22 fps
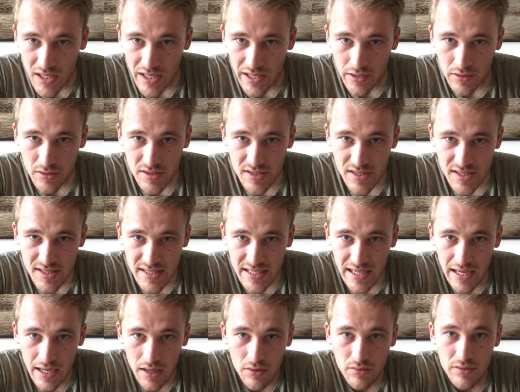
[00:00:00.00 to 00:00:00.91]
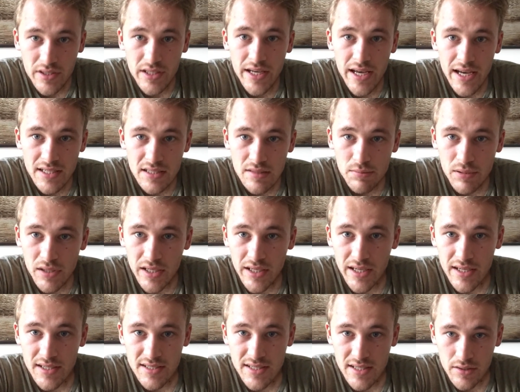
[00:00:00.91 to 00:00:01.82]
Ilkeston Town, yes, played
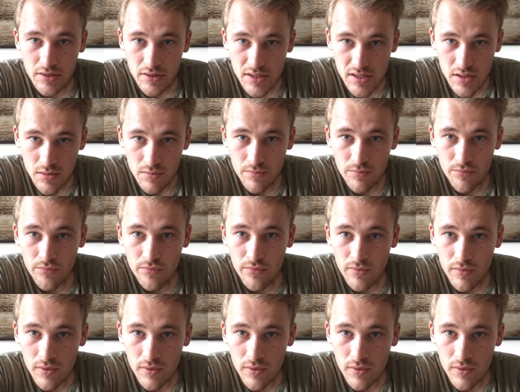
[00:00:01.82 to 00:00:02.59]
against Ilkeston.